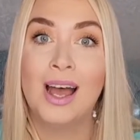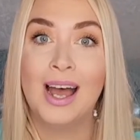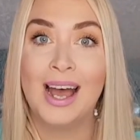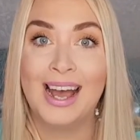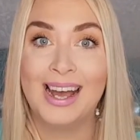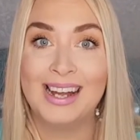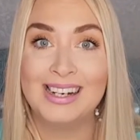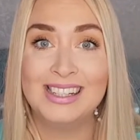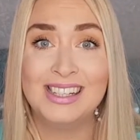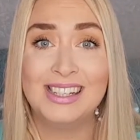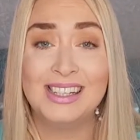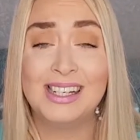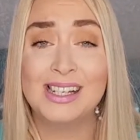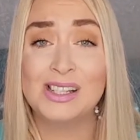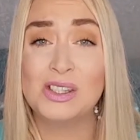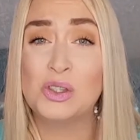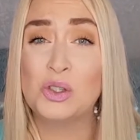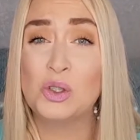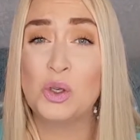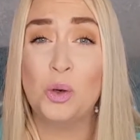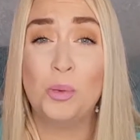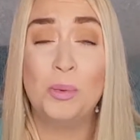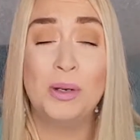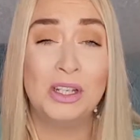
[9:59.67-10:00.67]
and you can get
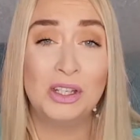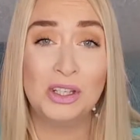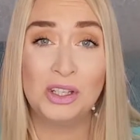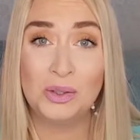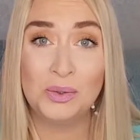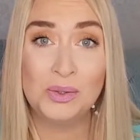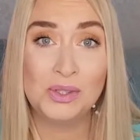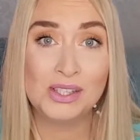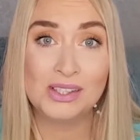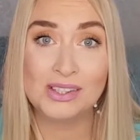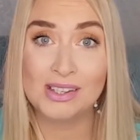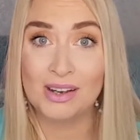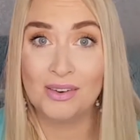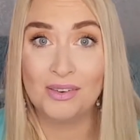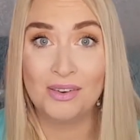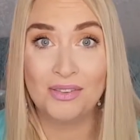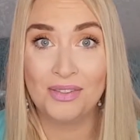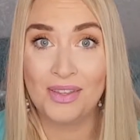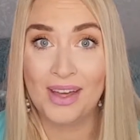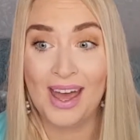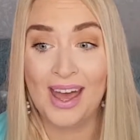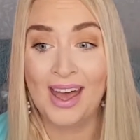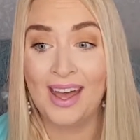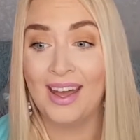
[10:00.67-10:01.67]
so many uses out of
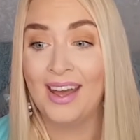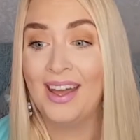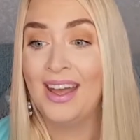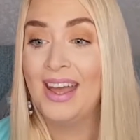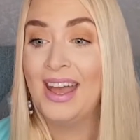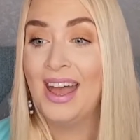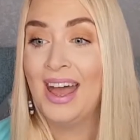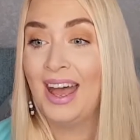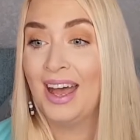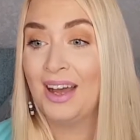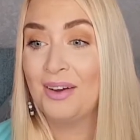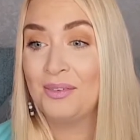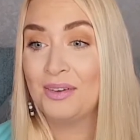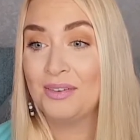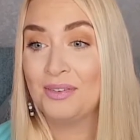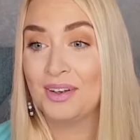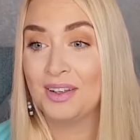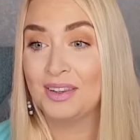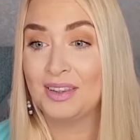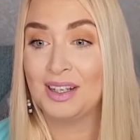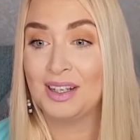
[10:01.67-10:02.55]
that, and we've had